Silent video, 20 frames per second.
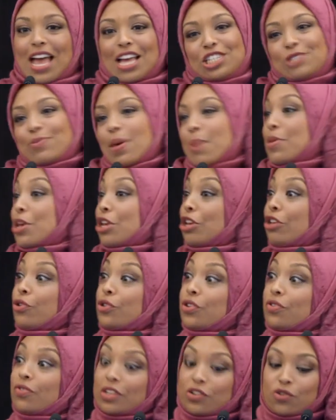she might be
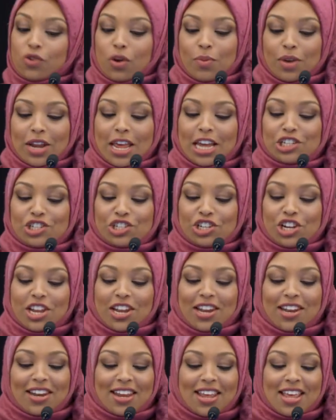accused of
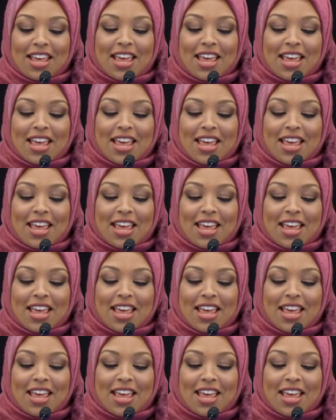discrimination,